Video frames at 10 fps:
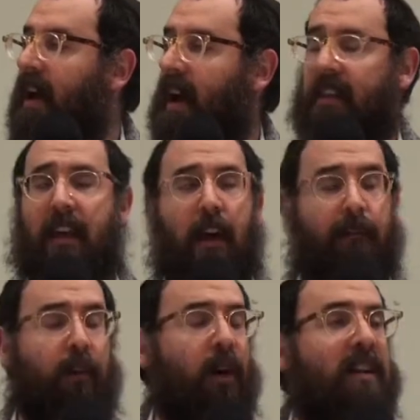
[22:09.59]
and
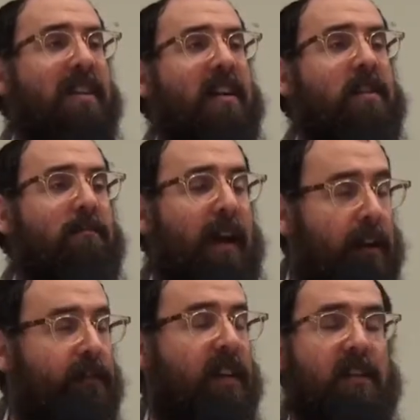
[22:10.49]
therefore it doesn't
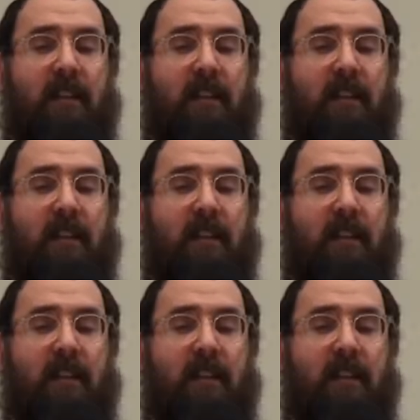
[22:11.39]
manifest,